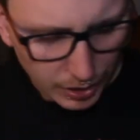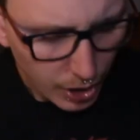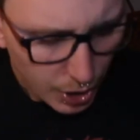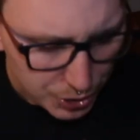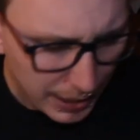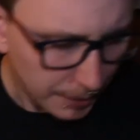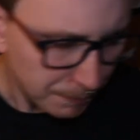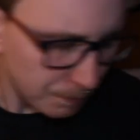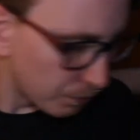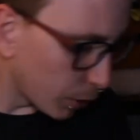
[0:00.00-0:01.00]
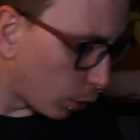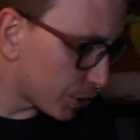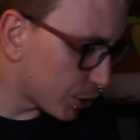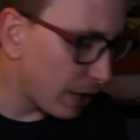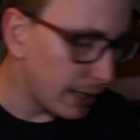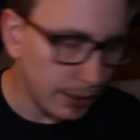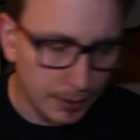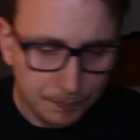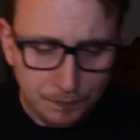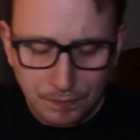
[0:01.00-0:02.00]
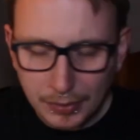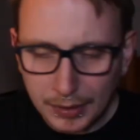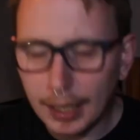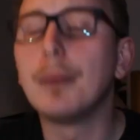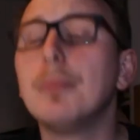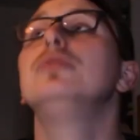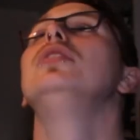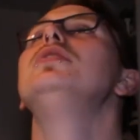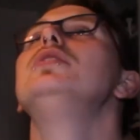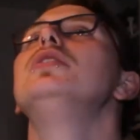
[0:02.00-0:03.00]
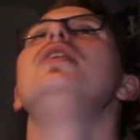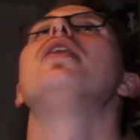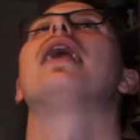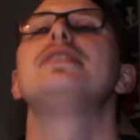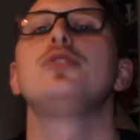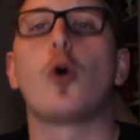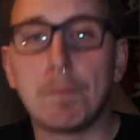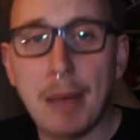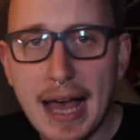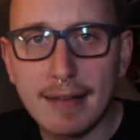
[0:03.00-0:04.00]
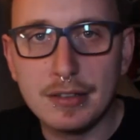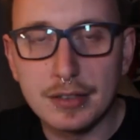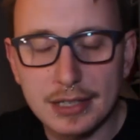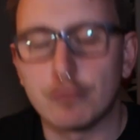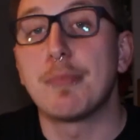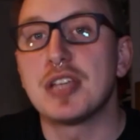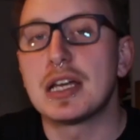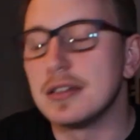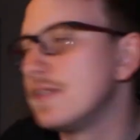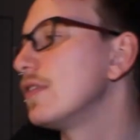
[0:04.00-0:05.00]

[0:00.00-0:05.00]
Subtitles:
So yeah, Australia, as your parent, as a representative,